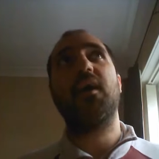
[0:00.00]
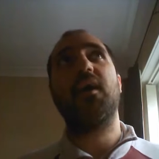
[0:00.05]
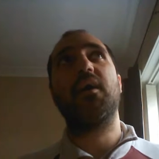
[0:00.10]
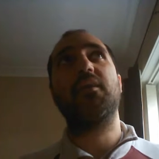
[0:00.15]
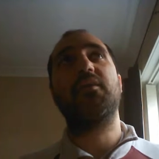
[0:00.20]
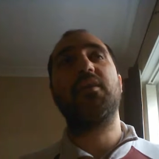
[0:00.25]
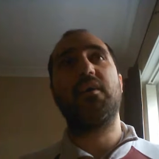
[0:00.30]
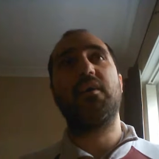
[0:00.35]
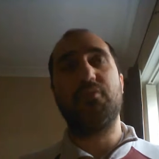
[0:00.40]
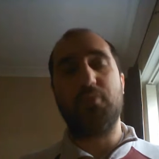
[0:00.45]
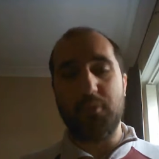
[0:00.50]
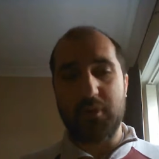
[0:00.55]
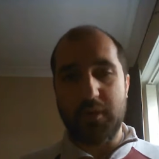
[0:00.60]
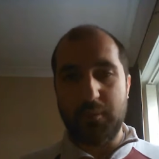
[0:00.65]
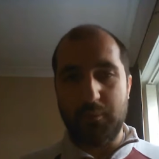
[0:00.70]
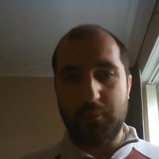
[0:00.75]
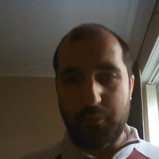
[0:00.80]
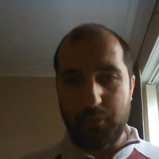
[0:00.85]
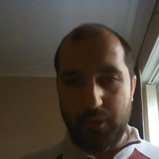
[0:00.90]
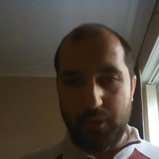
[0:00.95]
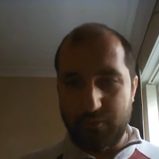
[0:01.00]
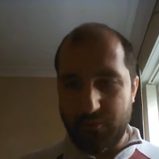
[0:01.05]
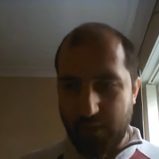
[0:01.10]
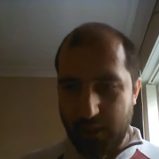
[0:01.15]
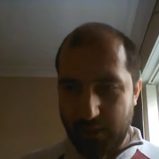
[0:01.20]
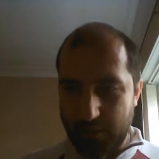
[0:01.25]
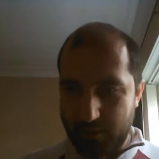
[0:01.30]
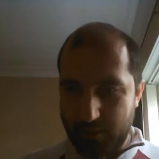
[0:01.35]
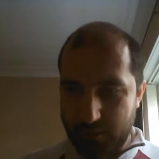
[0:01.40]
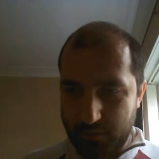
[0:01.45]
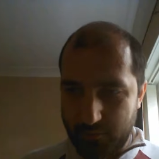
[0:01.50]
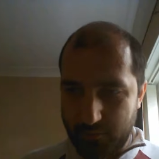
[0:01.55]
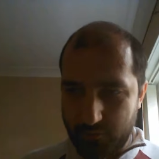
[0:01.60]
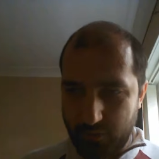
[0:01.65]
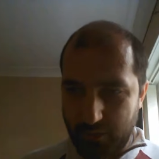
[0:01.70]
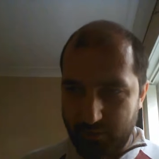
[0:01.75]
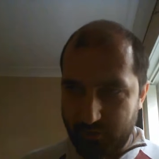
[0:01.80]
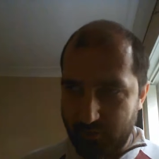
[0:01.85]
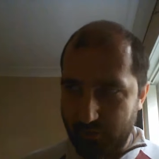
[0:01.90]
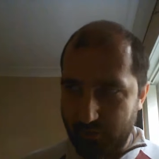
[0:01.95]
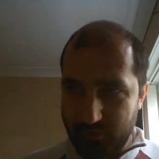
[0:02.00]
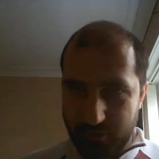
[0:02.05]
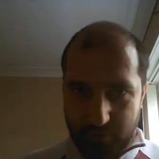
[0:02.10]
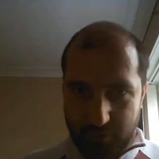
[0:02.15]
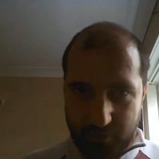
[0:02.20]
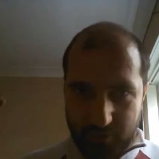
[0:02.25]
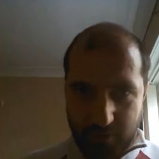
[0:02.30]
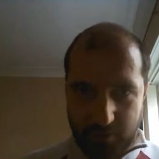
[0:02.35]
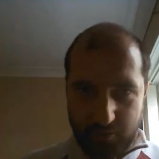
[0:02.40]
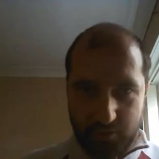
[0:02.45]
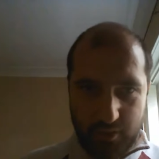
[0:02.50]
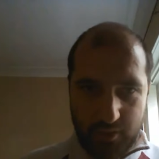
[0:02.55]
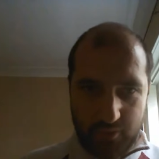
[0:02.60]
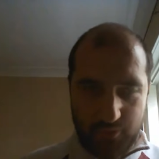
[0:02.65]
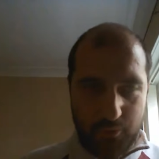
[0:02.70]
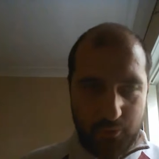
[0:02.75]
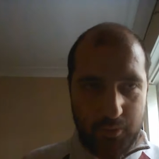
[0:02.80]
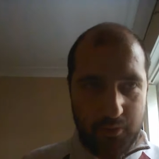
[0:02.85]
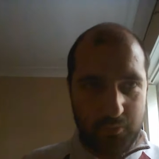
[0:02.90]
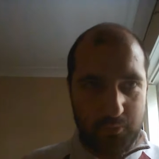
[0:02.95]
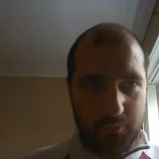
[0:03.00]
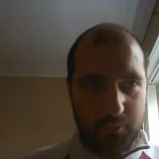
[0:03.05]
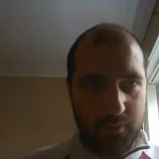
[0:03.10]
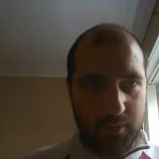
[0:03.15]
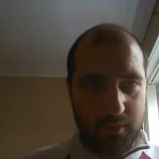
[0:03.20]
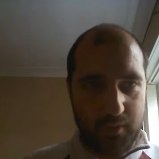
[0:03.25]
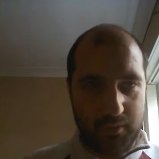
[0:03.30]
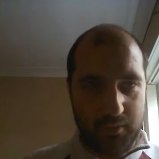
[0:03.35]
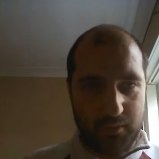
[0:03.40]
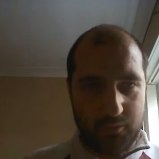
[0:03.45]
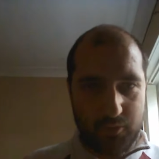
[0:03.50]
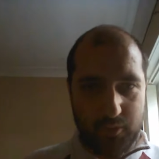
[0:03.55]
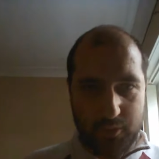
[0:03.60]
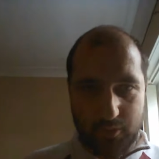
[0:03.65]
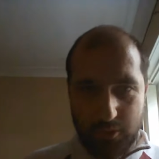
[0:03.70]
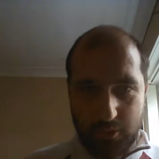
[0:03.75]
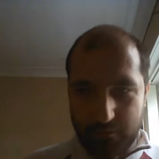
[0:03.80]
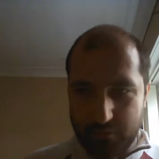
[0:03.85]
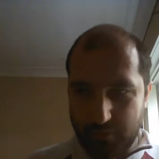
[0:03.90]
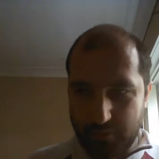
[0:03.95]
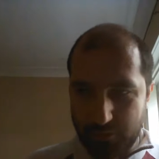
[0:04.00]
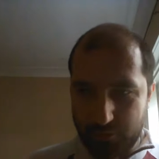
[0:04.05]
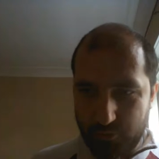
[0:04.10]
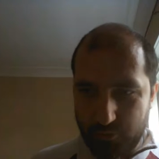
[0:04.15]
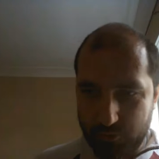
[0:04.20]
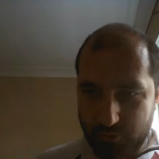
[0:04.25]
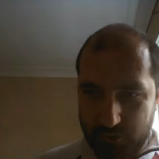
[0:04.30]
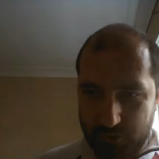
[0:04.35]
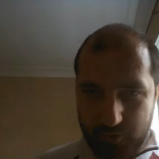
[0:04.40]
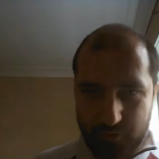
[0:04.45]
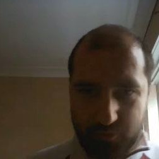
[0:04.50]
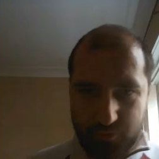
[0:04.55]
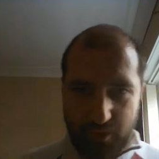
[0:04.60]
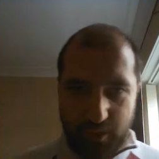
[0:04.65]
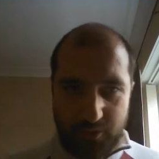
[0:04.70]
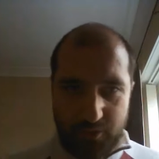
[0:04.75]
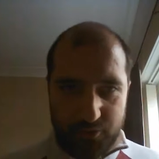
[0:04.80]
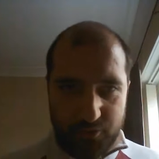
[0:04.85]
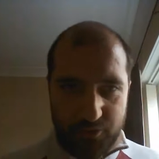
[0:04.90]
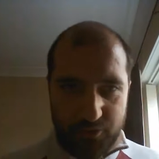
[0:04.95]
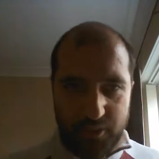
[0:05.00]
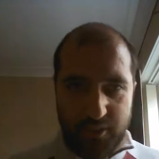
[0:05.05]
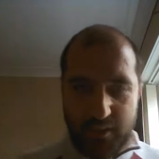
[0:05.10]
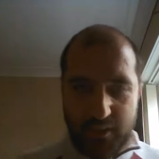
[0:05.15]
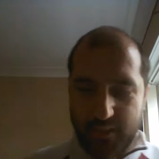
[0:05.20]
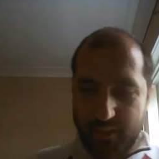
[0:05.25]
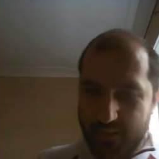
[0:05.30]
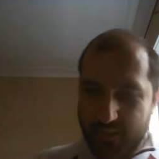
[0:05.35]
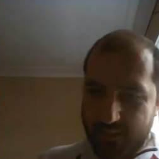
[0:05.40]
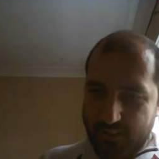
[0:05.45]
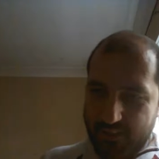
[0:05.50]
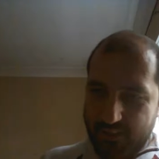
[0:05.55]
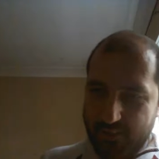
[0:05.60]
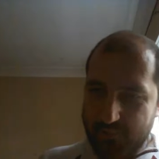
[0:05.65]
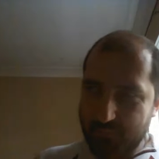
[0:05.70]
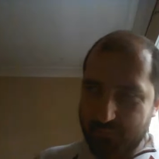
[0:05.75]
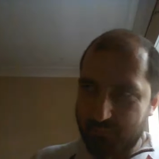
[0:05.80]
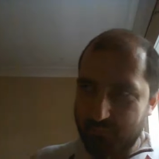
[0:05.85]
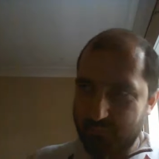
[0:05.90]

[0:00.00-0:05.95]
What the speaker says: Italian football can be pretty violent and racist and things like that. So I hope a lot of those sorts of things change. I